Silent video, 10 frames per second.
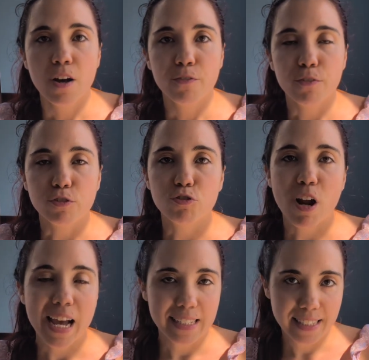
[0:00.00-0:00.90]
for
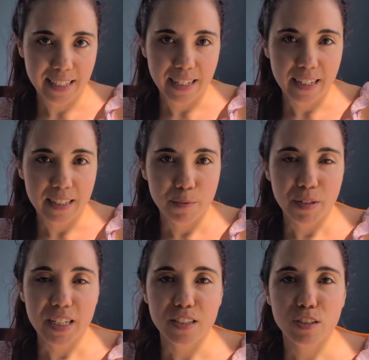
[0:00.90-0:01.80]
dry skin,
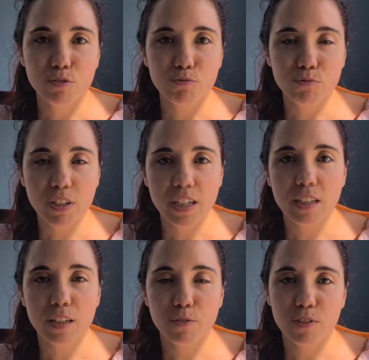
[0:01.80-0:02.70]
because it's
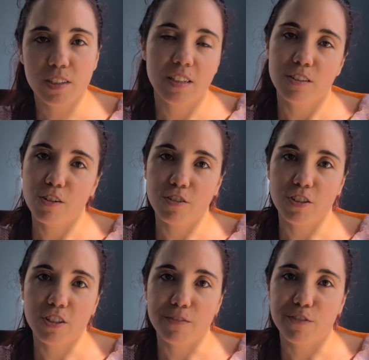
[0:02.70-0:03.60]
really
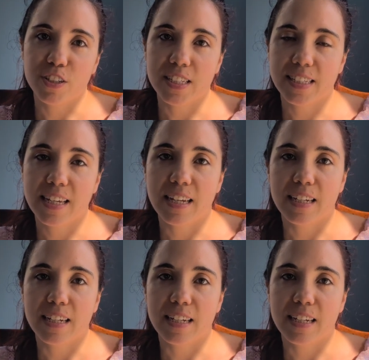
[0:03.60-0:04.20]
nourishing for the skin.